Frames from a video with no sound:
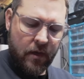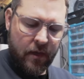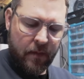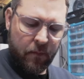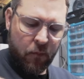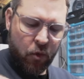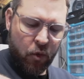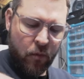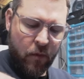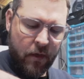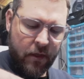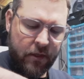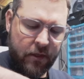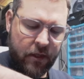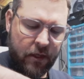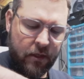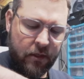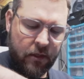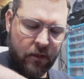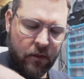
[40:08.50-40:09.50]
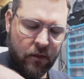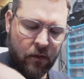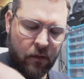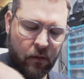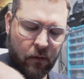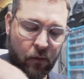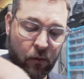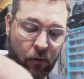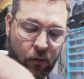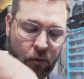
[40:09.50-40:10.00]
M2x6 is
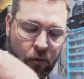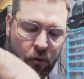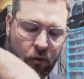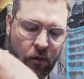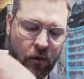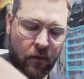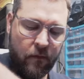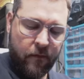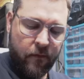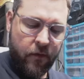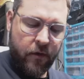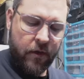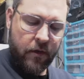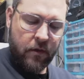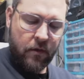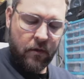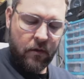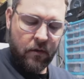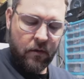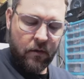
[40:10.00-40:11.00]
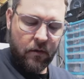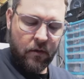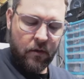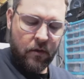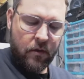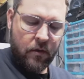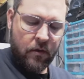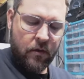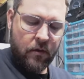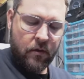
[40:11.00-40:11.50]
too long for it.
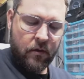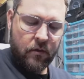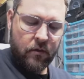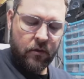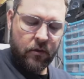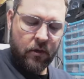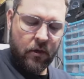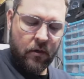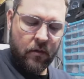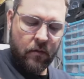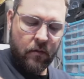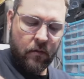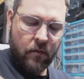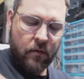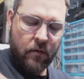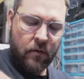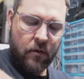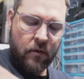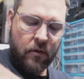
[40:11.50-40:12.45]
So